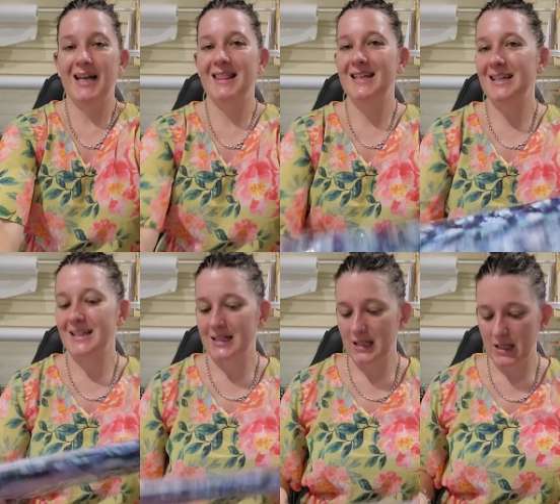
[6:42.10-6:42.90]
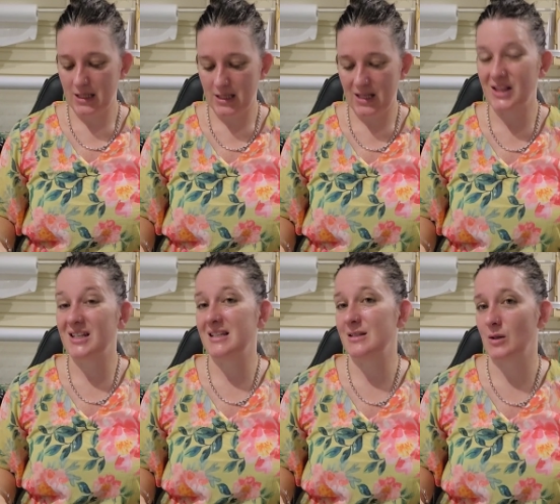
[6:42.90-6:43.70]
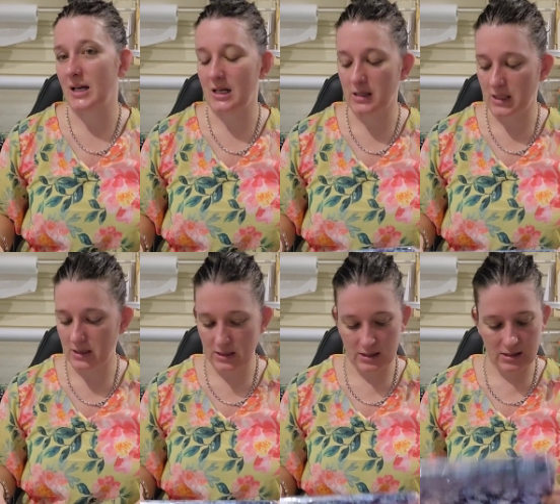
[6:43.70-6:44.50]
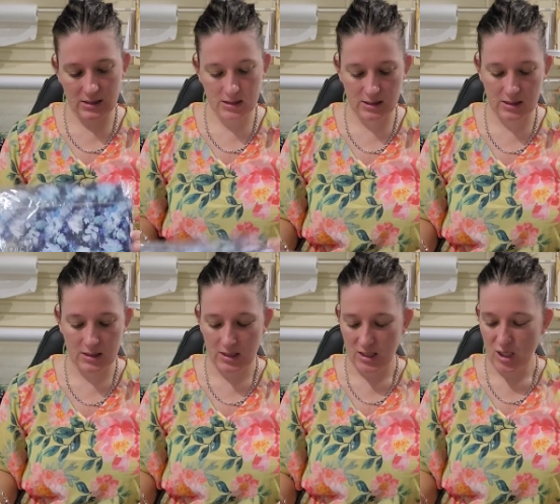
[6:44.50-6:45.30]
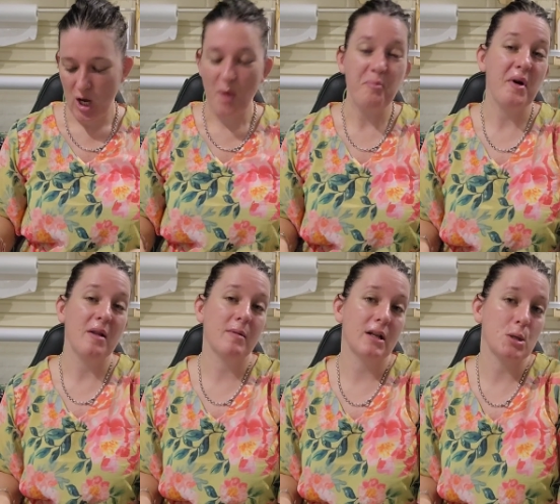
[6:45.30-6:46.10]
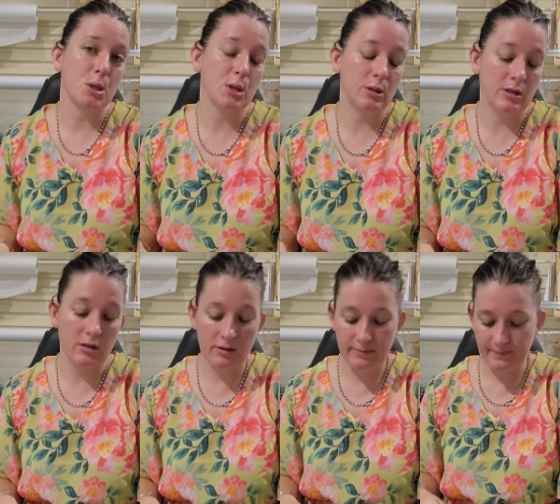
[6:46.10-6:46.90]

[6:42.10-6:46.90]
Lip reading: And then, this is not out yet, but I'm going to show you.